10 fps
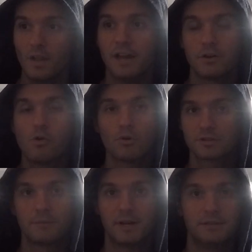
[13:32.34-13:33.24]
And of
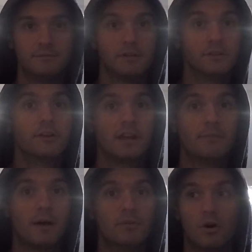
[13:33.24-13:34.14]
course, literally,
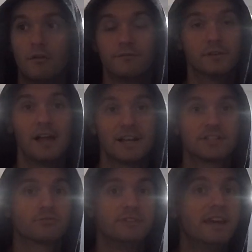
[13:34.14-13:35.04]
I've been off the
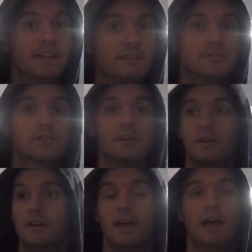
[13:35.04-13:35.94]
last 3 days,
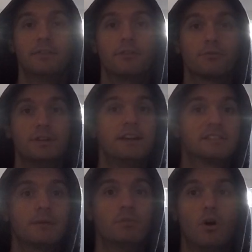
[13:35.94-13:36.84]
and the 3 days
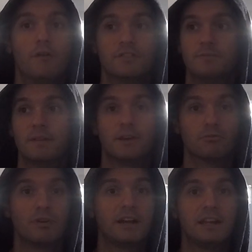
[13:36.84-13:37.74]
that I've been off, it's been like
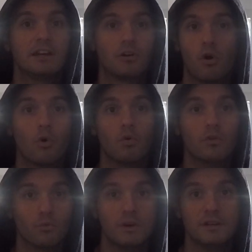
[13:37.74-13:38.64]
raining, cold,
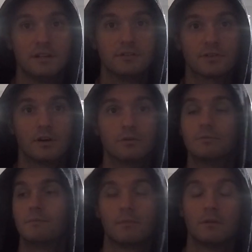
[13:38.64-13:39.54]
and windy. So
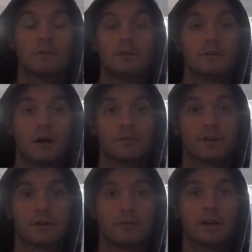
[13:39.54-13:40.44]
I was
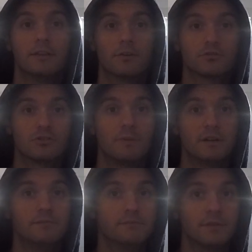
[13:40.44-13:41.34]
like, okay, there goes all
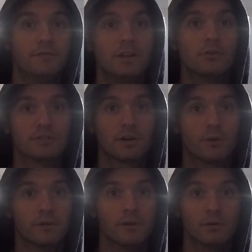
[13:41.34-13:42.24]
the videos that I
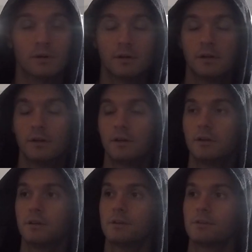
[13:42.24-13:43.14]
want to do.
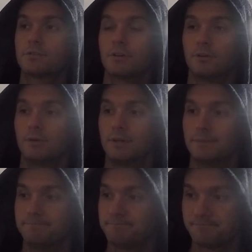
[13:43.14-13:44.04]

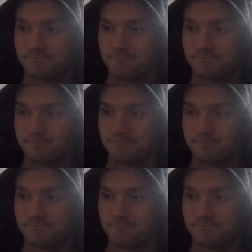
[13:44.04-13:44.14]
So